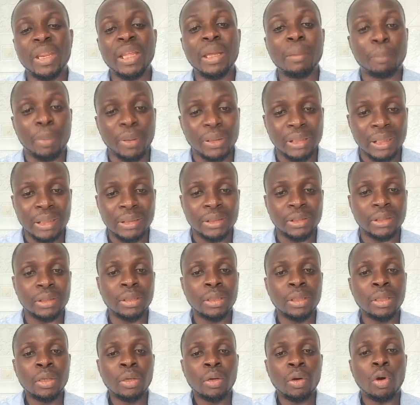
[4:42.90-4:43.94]
importance
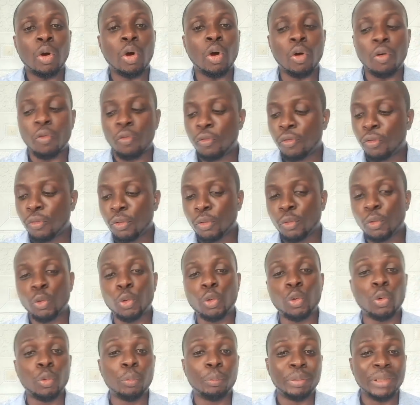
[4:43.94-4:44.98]
of
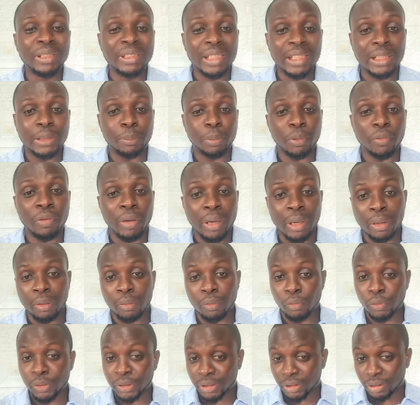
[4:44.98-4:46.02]
Google Business Profile,
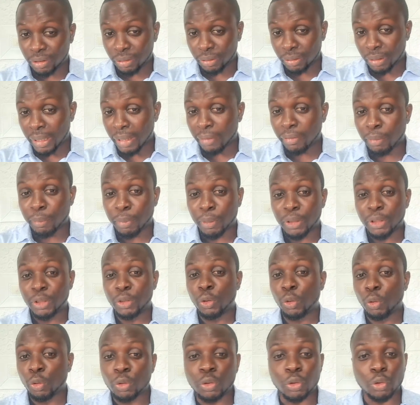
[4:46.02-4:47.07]
which everybody
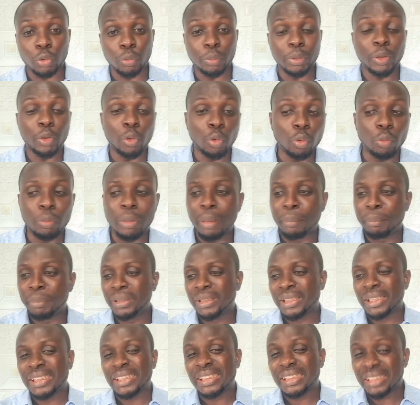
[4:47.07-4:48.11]
knows to be Google My
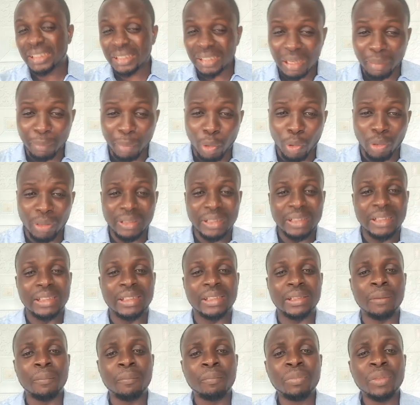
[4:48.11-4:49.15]
Business. Number one
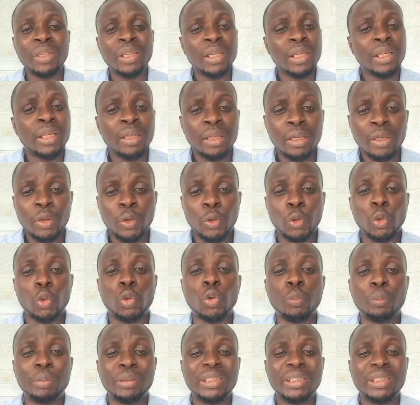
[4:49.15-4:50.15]
is Google